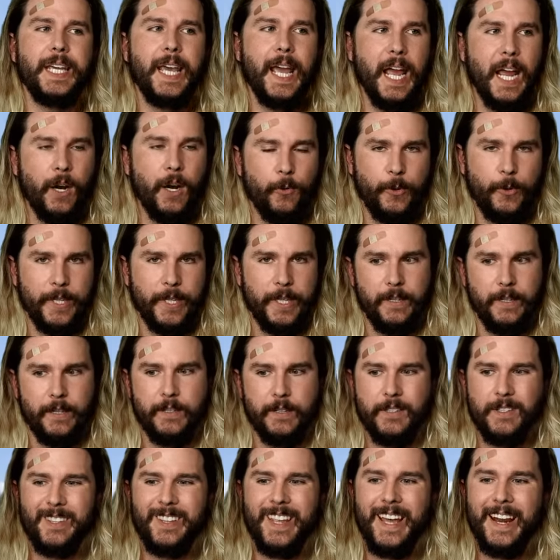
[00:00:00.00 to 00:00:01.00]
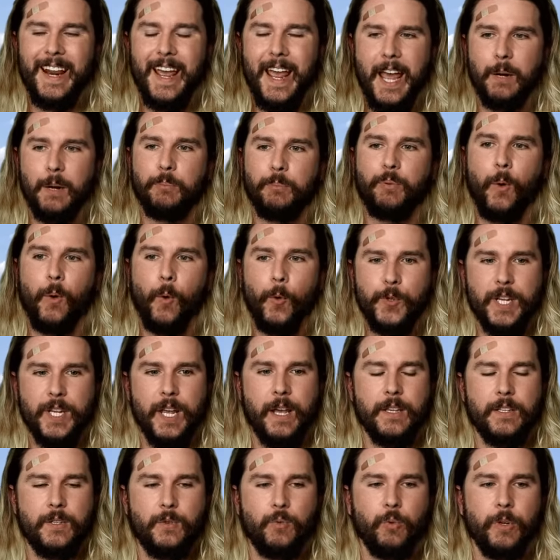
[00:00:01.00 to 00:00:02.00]
areas that had
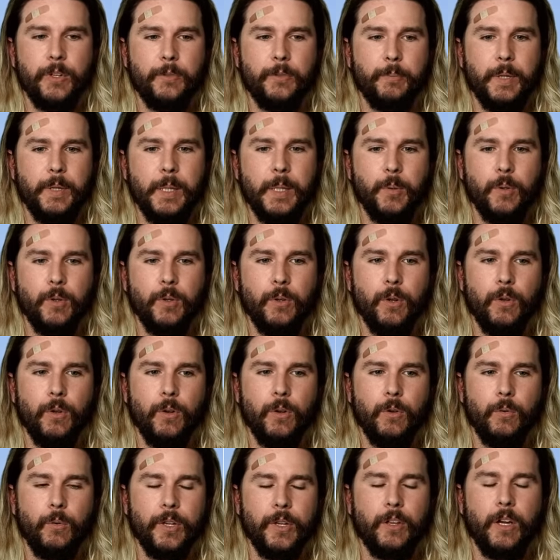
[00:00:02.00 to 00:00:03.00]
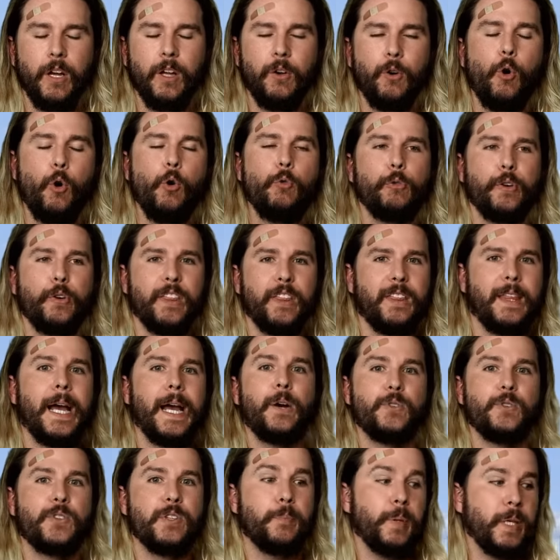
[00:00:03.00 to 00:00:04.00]
protests with people with uh, over a
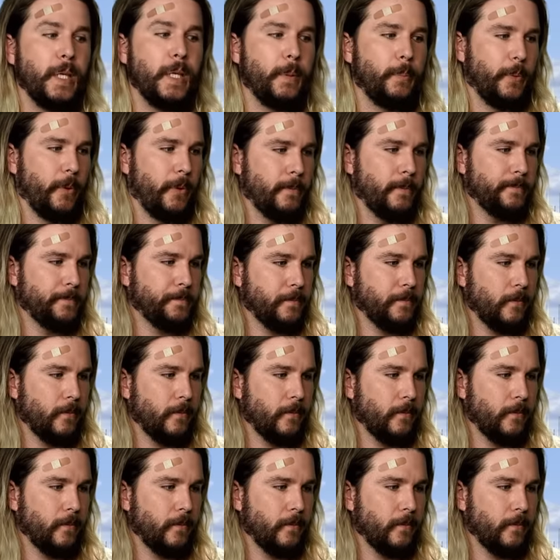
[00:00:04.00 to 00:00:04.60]
thousand people